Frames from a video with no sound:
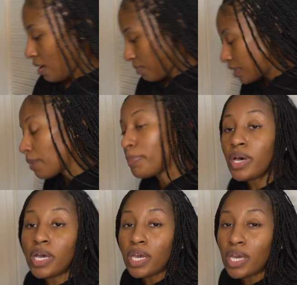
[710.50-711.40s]
I'm
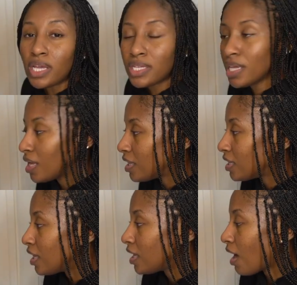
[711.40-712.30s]

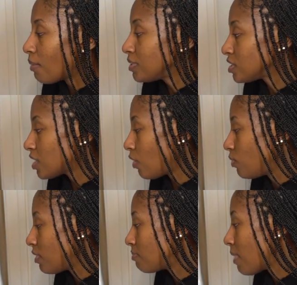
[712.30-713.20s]
gonna start
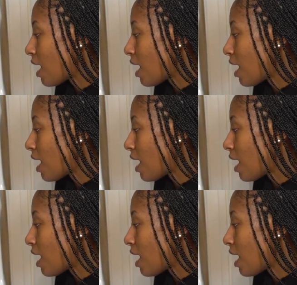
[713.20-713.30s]
with